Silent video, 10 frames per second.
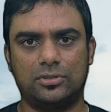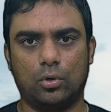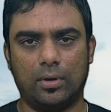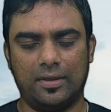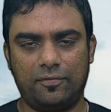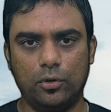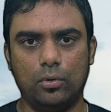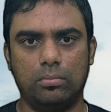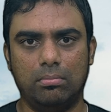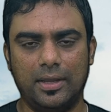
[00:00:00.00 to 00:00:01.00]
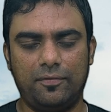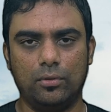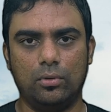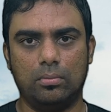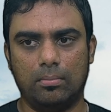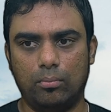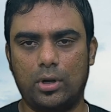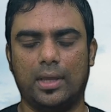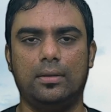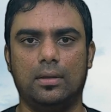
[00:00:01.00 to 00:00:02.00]
So if you
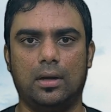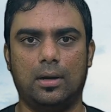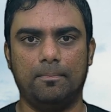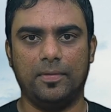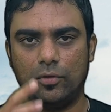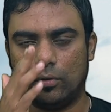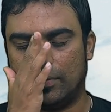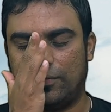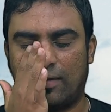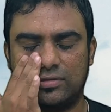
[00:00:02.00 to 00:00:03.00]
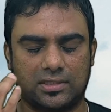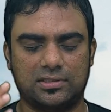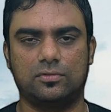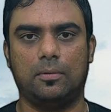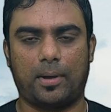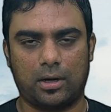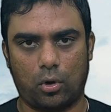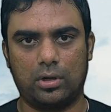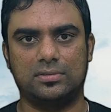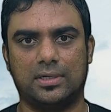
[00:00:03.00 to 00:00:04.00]
book if you have a successful PAR on
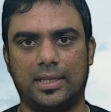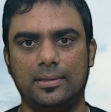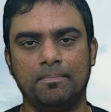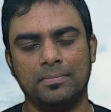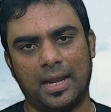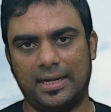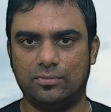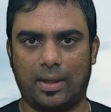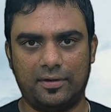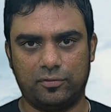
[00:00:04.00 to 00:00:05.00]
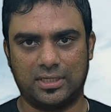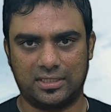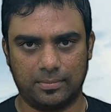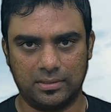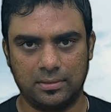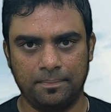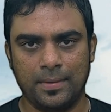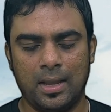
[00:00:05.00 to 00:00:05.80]
August 13th, it is valid for 6 months.